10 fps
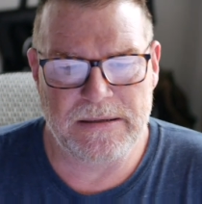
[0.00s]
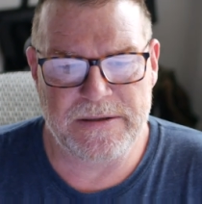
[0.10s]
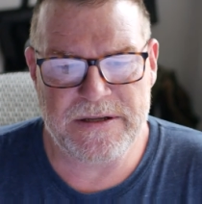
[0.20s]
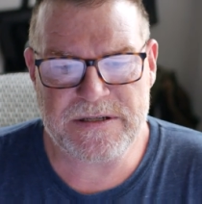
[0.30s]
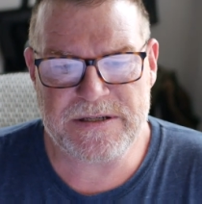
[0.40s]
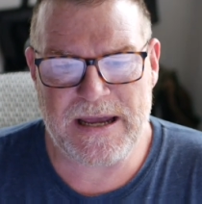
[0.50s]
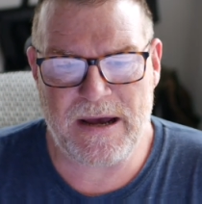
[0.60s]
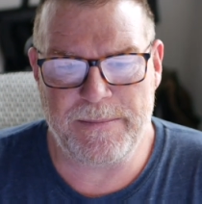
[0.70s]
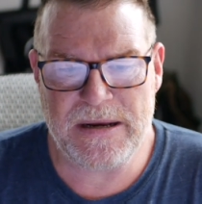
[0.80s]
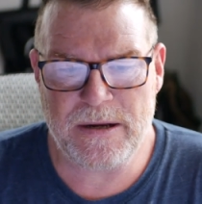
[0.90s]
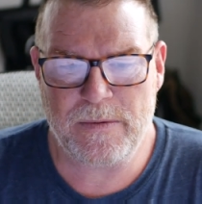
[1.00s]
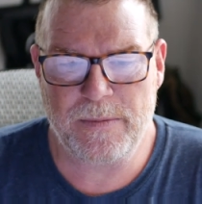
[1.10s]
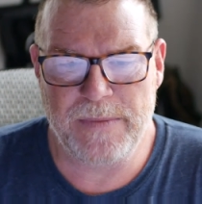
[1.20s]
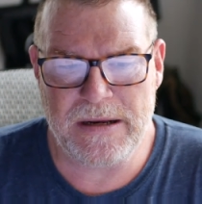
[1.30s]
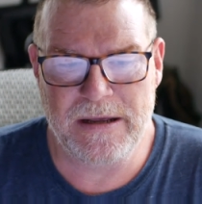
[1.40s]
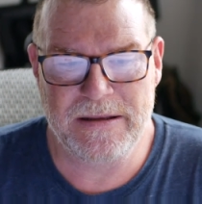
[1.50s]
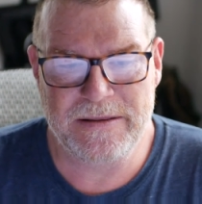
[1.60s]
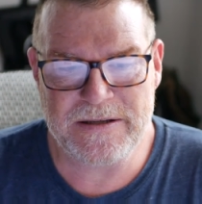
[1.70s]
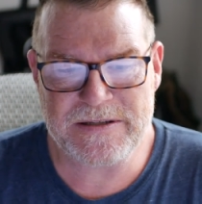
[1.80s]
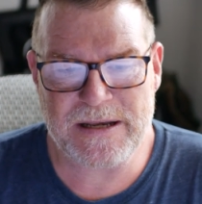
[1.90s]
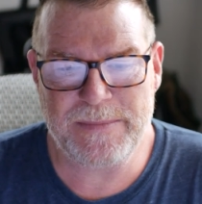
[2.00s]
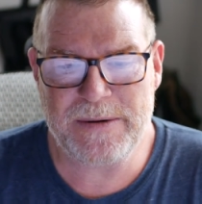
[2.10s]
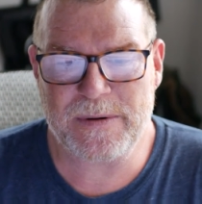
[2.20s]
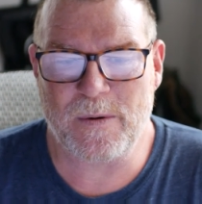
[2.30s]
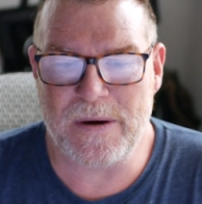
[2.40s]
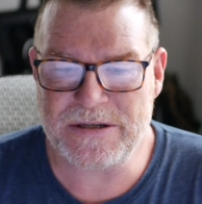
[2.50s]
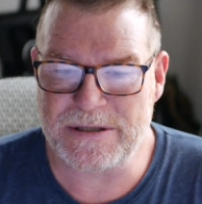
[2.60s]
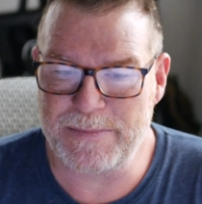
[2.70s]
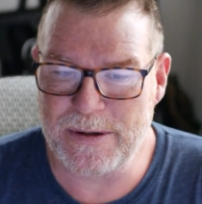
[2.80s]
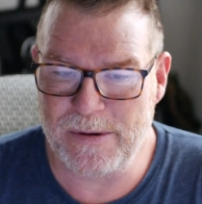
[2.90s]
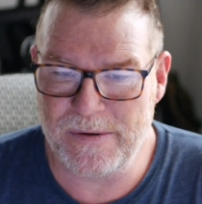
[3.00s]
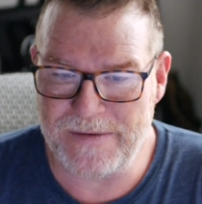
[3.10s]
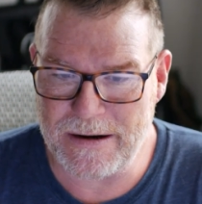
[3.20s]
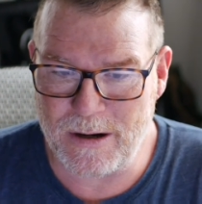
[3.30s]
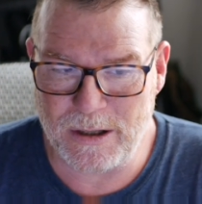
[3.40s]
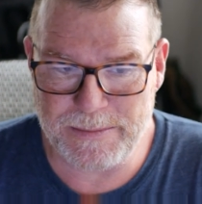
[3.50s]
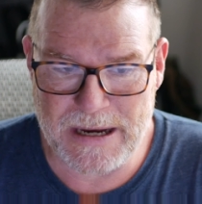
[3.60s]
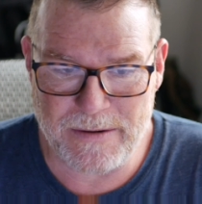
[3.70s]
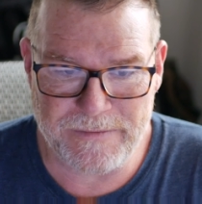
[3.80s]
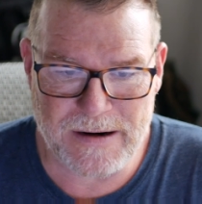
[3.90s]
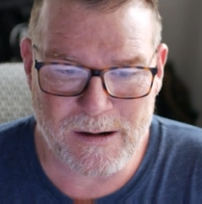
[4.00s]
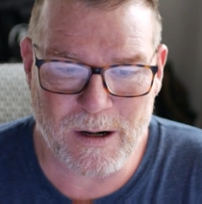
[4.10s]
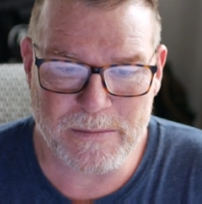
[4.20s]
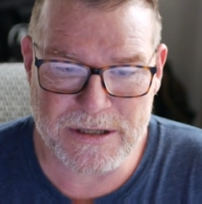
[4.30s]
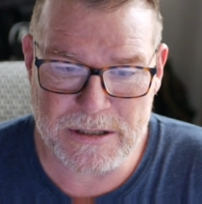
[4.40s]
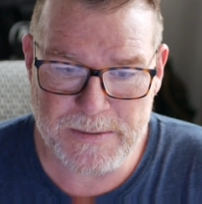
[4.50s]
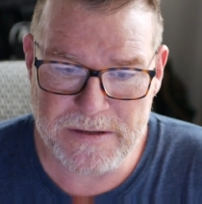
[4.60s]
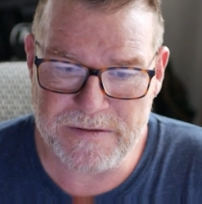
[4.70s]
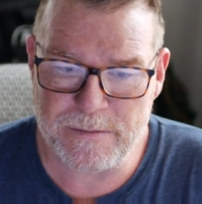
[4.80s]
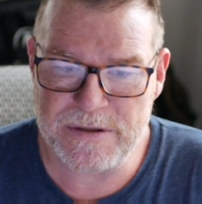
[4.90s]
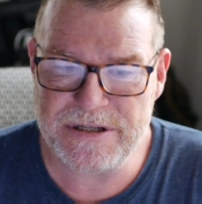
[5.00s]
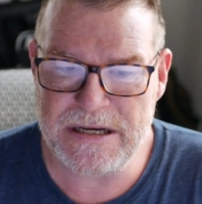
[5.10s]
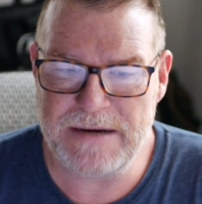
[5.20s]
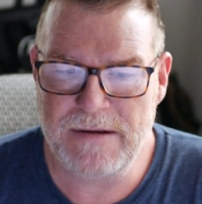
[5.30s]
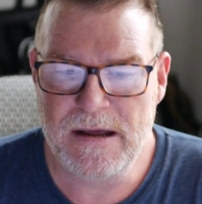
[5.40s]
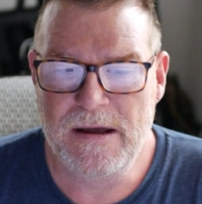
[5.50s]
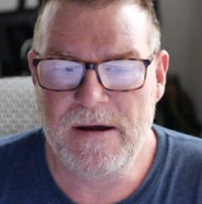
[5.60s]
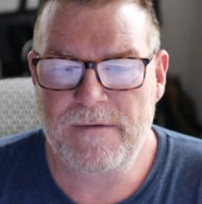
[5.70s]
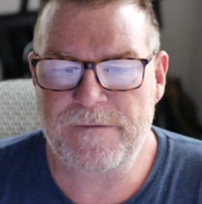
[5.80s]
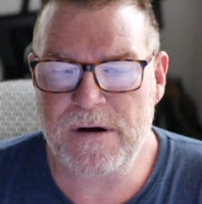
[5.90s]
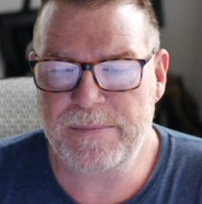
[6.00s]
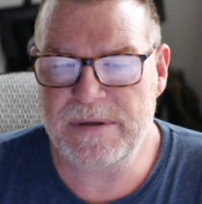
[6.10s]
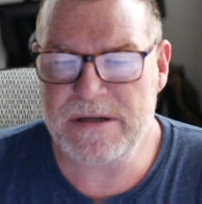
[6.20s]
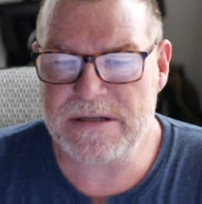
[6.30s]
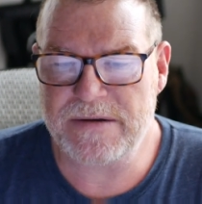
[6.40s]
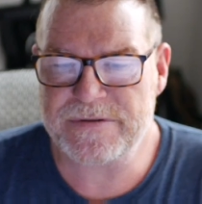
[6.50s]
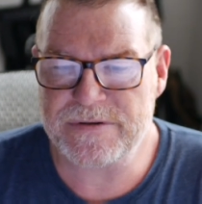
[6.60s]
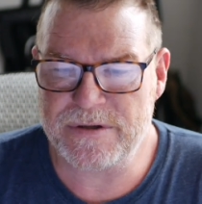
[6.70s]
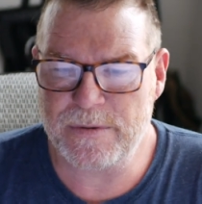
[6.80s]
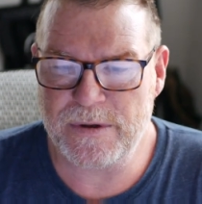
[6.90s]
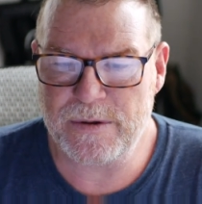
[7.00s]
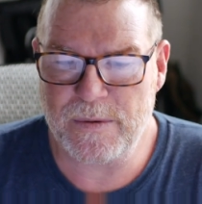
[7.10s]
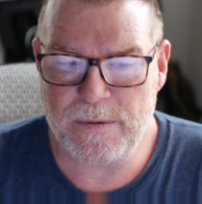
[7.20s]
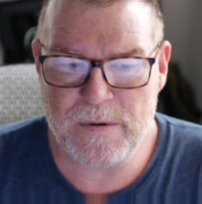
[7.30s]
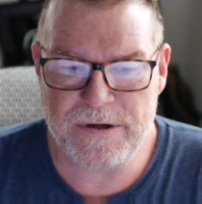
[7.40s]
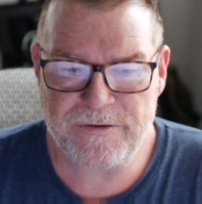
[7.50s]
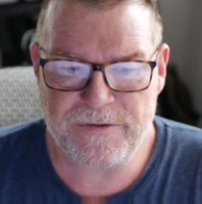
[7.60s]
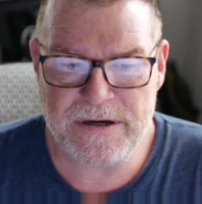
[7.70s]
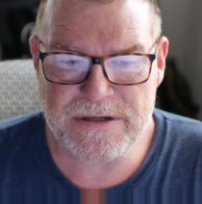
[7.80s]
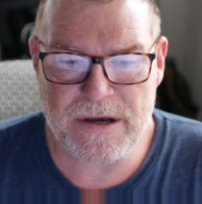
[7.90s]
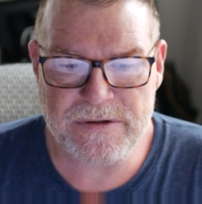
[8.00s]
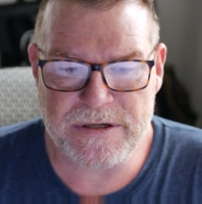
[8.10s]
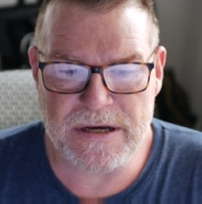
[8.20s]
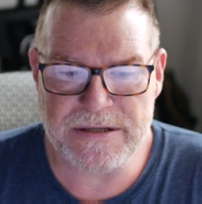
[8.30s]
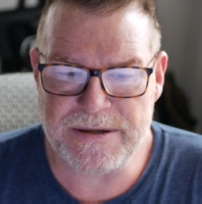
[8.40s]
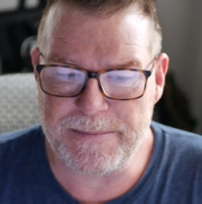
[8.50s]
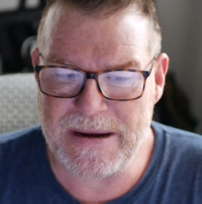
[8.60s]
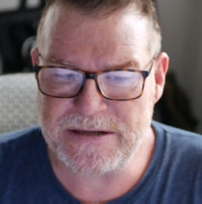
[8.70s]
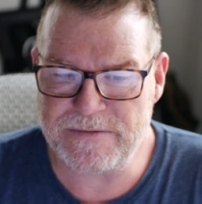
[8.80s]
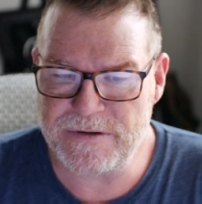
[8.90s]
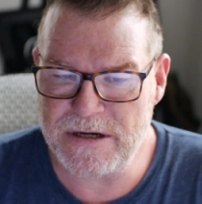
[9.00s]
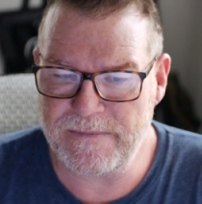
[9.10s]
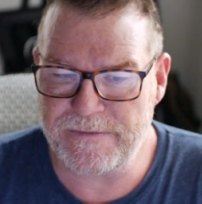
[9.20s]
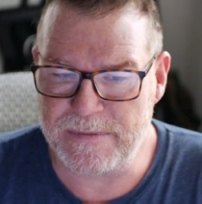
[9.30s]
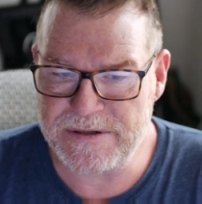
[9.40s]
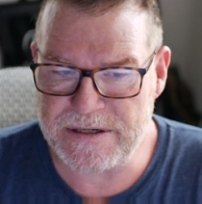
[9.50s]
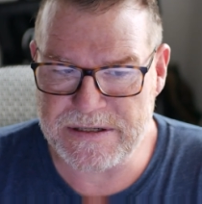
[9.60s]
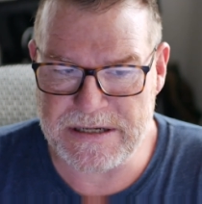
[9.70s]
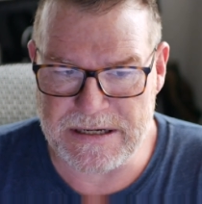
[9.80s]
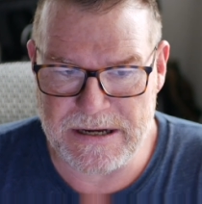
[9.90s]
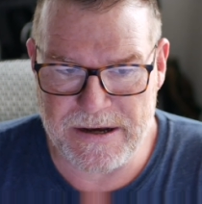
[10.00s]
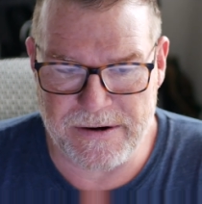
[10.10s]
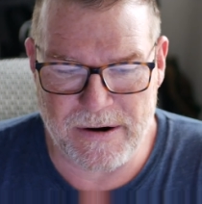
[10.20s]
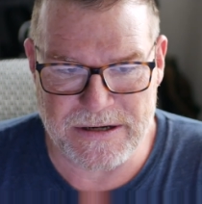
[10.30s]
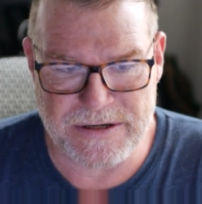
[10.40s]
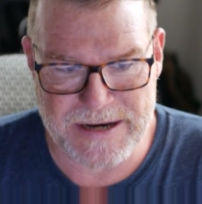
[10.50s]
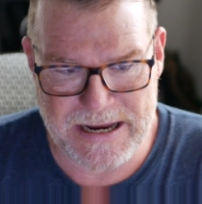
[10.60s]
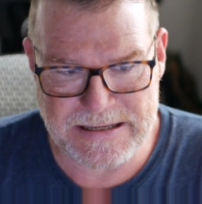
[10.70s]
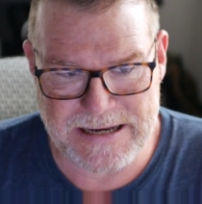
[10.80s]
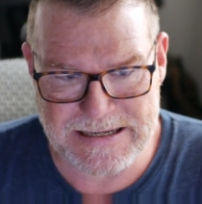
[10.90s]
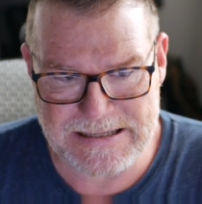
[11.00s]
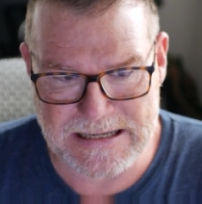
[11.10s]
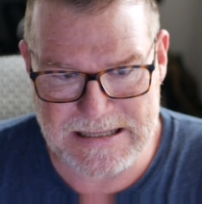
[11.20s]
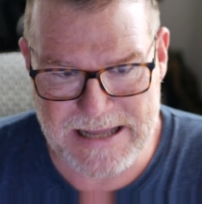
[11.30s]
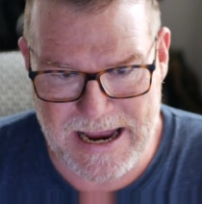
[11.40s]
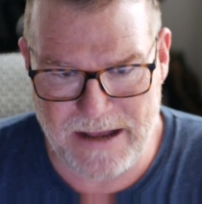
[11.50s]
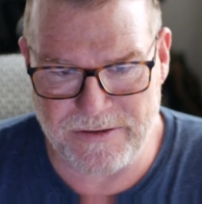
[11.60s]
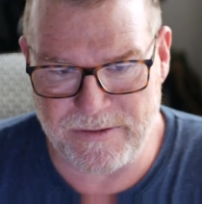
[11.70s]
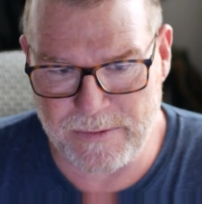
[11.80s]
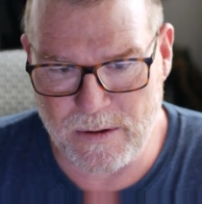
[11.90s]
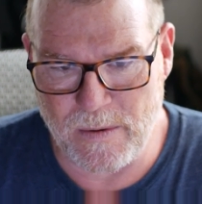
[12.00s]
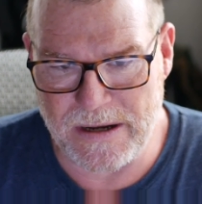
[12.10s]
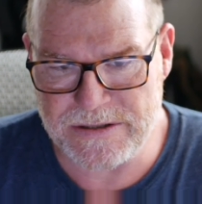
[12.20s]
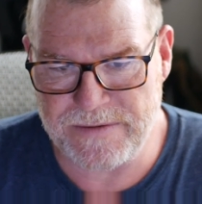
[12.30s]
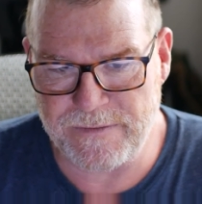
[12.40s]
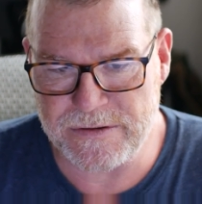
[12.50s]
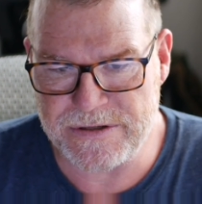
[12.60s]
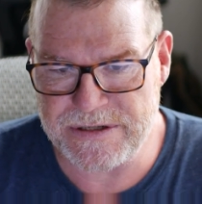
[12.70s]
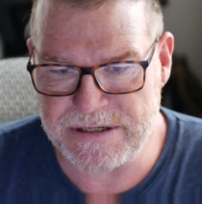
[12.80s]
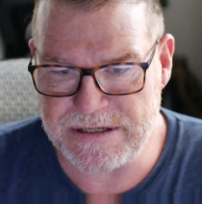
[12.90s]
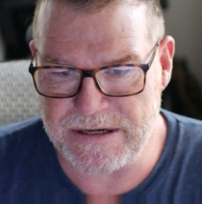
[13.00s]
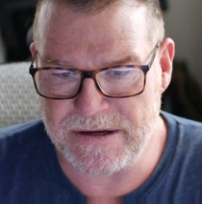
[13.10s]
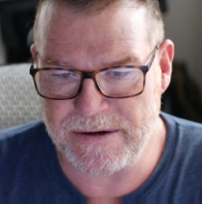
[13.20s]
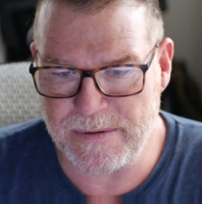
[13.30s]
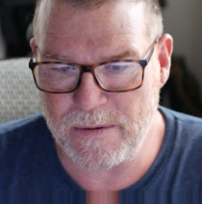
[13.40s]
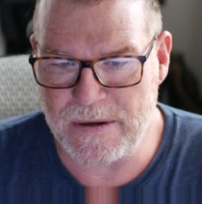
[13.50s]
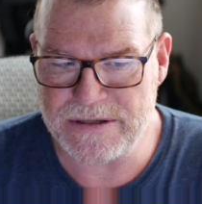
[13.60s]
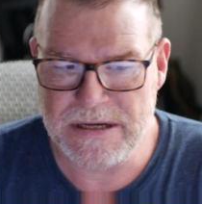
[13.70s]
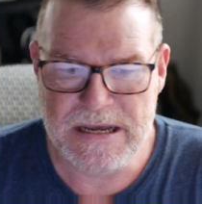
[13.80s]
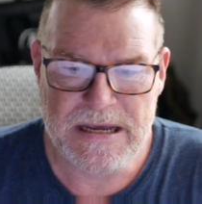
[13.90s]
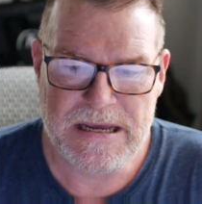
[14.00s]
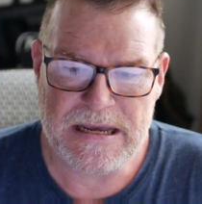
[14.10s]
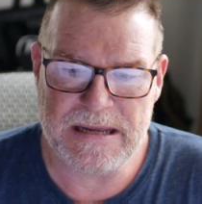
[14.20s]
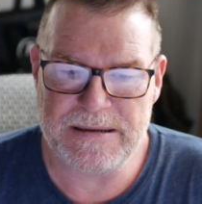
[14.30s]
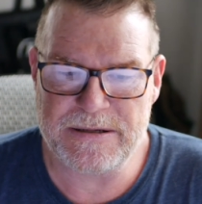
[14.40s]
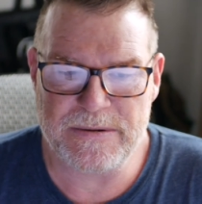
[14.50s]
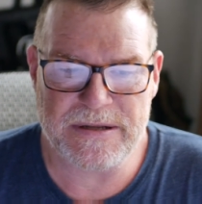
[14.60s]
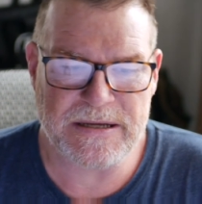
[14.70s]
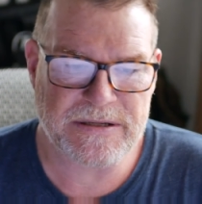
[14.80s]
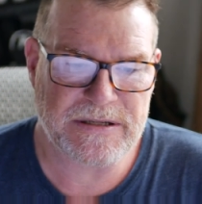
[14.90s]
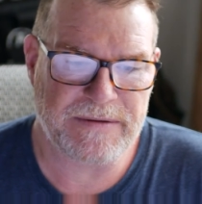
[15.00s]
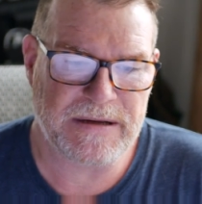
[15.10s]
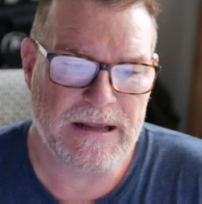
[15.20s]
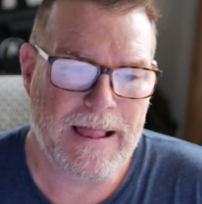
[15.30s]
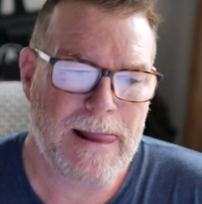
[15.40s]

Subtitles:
This is how many requests the Bureau of Alcohol, Tobacco, and Firearms and Explosives received from police officers in 2021 to trace ghost guns, a massive jump from the 1,600. All right, so 19,000 requests versus 1,600 requests in 2017.